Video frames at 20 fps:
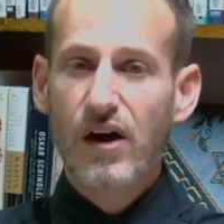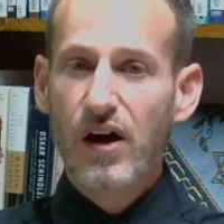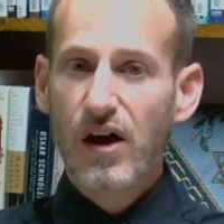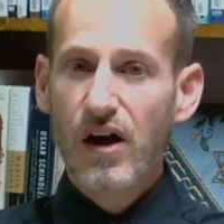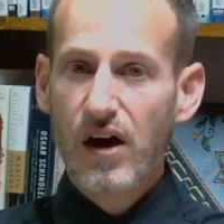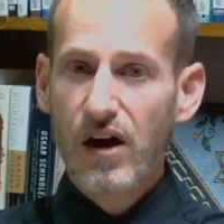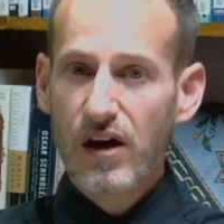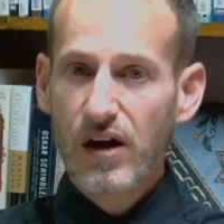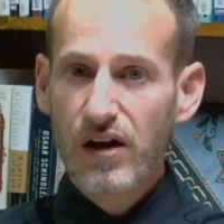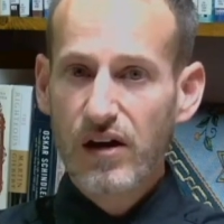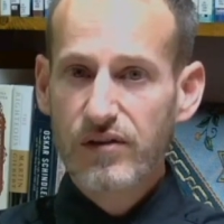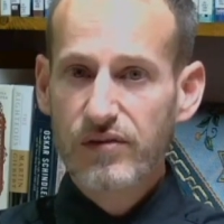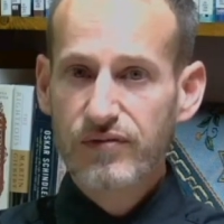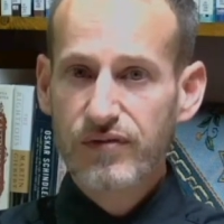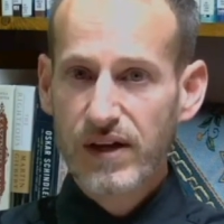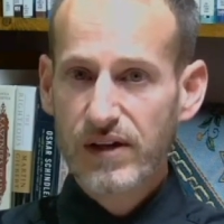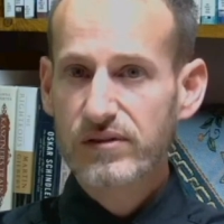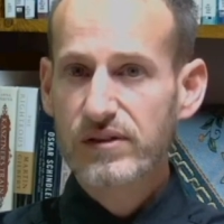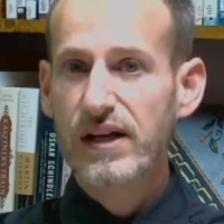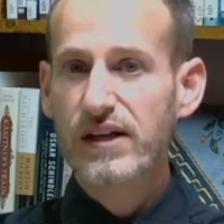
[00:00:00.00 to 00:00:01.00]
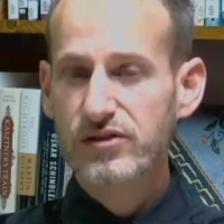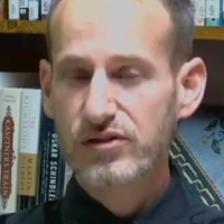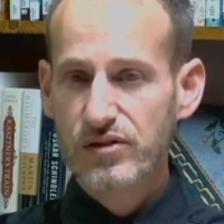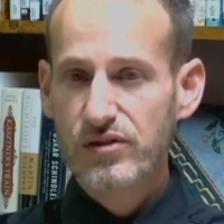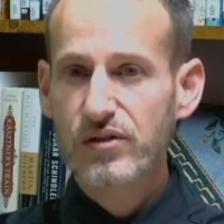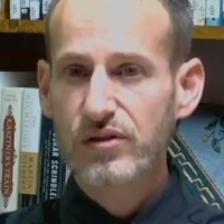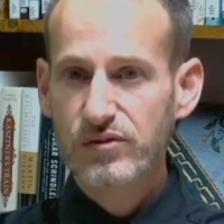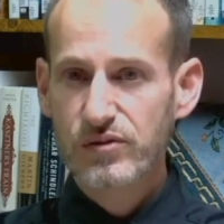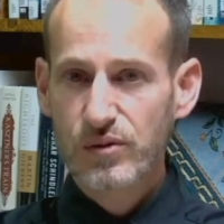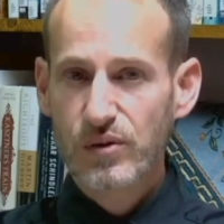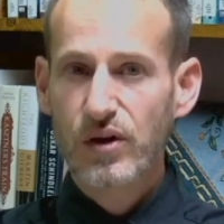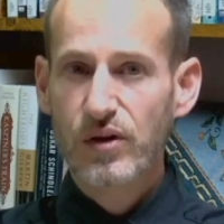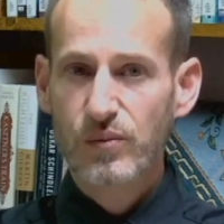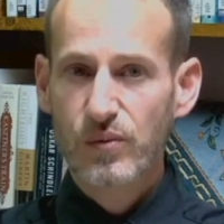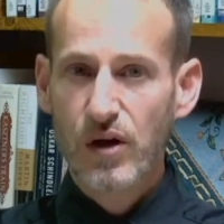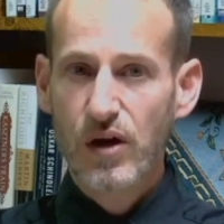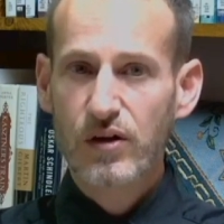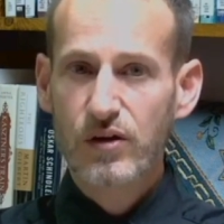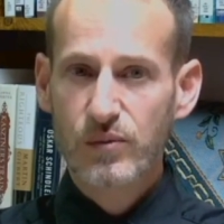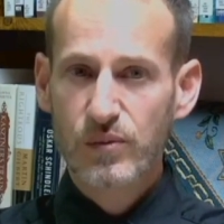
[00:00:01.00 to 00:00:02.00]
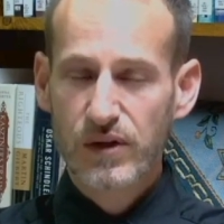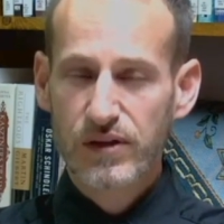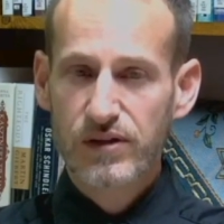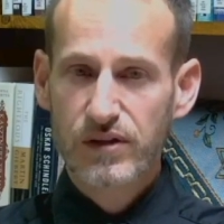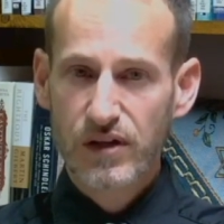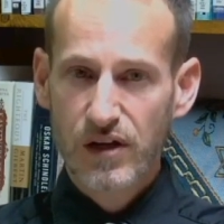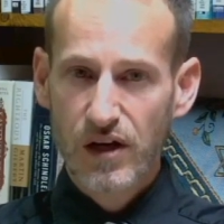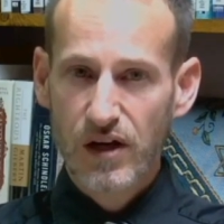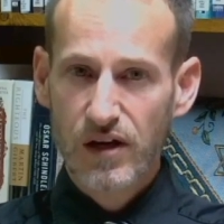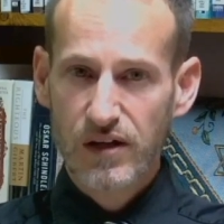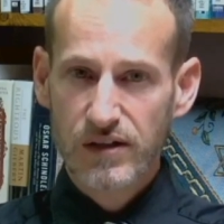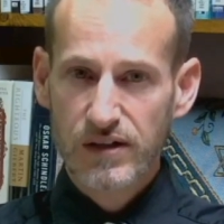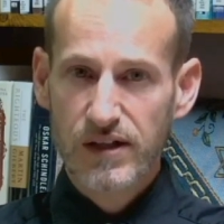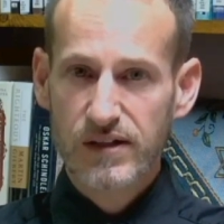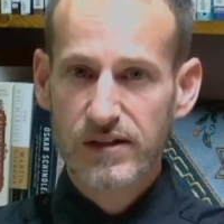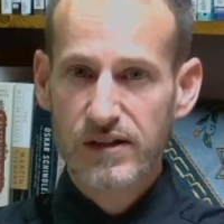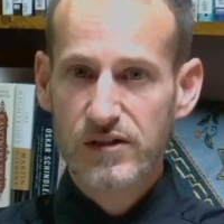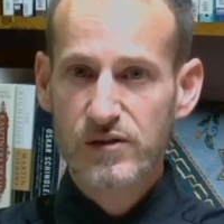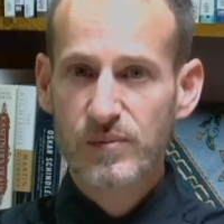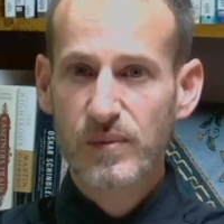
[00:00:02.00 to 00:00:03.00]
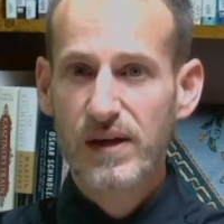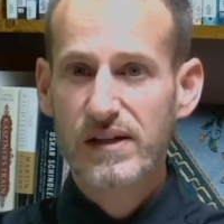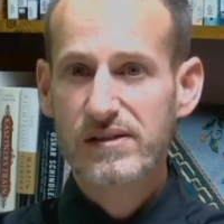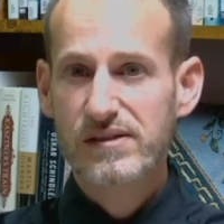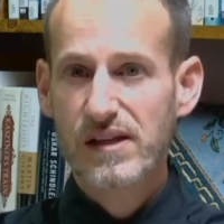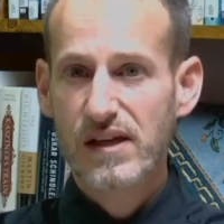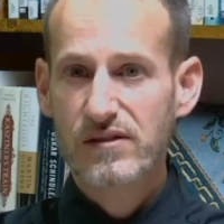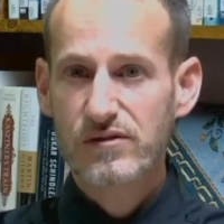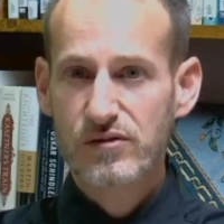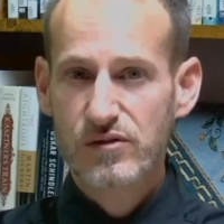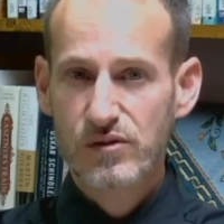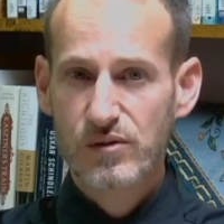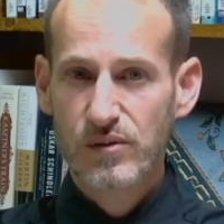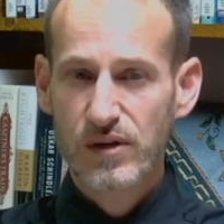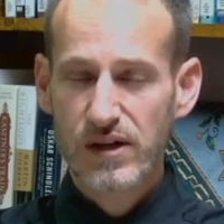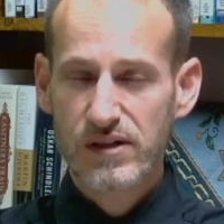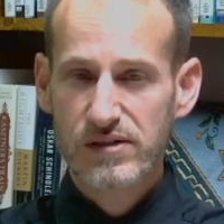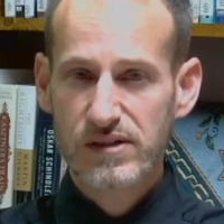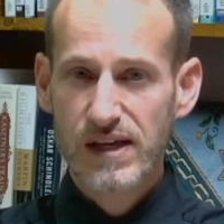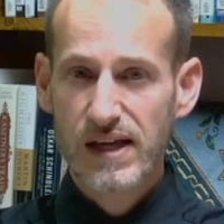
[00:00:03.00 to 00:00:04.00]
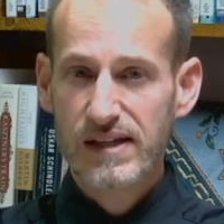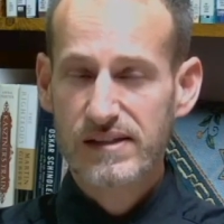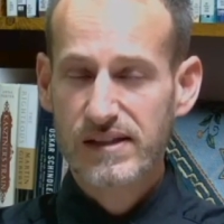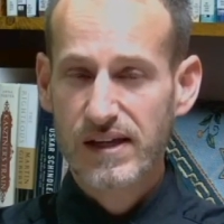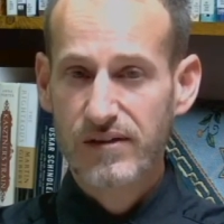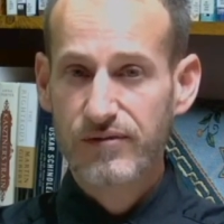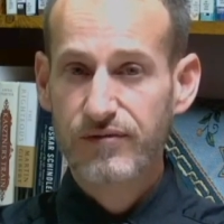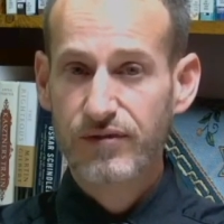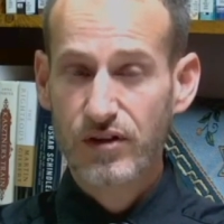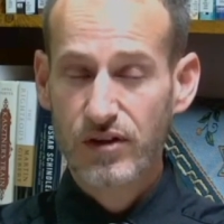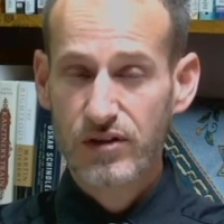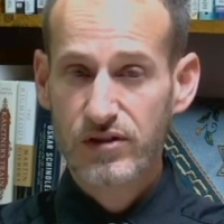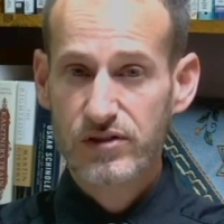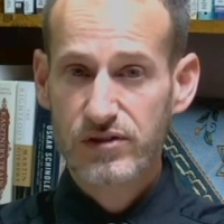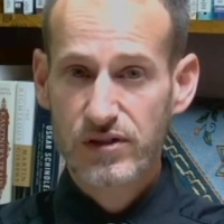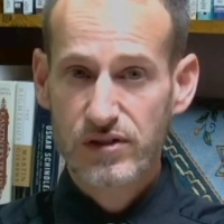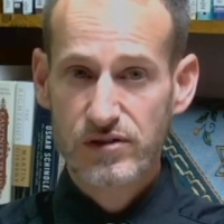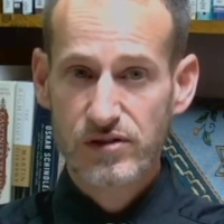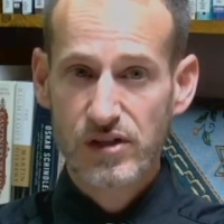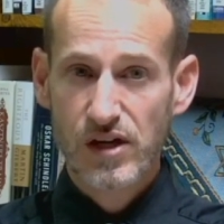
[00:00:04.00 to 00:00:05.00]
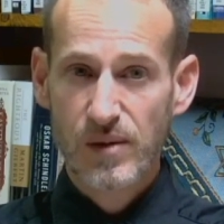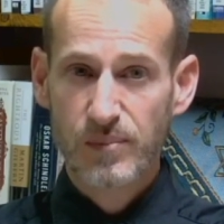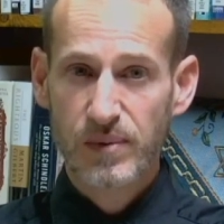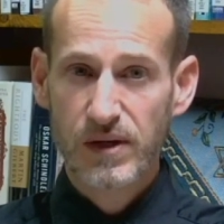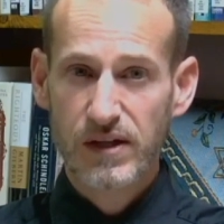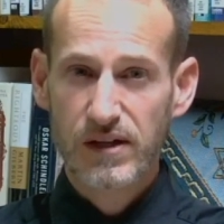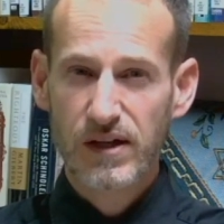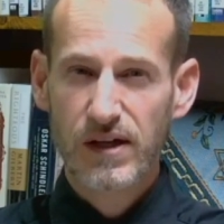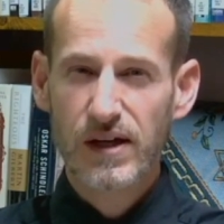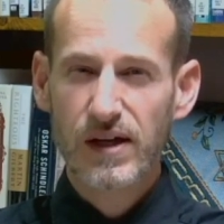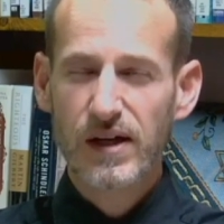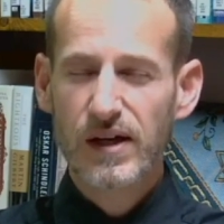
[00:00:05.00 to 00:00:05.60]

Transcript: are foundational to our walk with God. And this makes sense to us as a first topic.